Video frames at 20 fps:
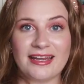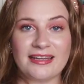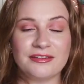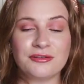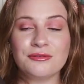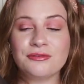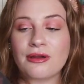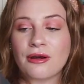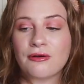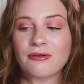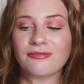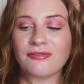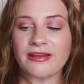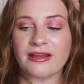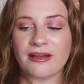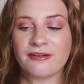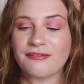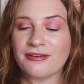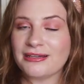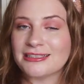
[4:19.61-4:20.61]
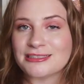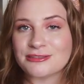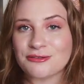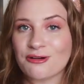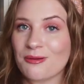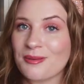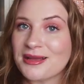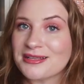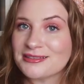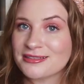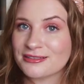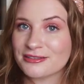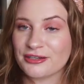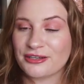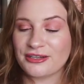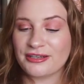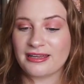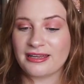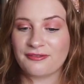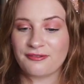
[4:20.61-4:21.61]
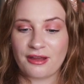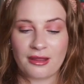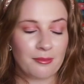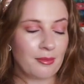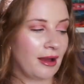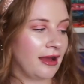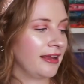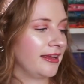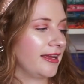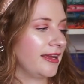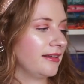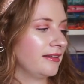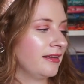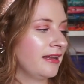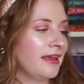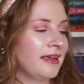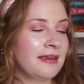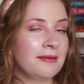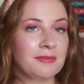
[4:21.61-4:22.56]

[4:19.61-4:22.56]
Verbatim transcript: And you know if like a fantasy romance is good if I buy it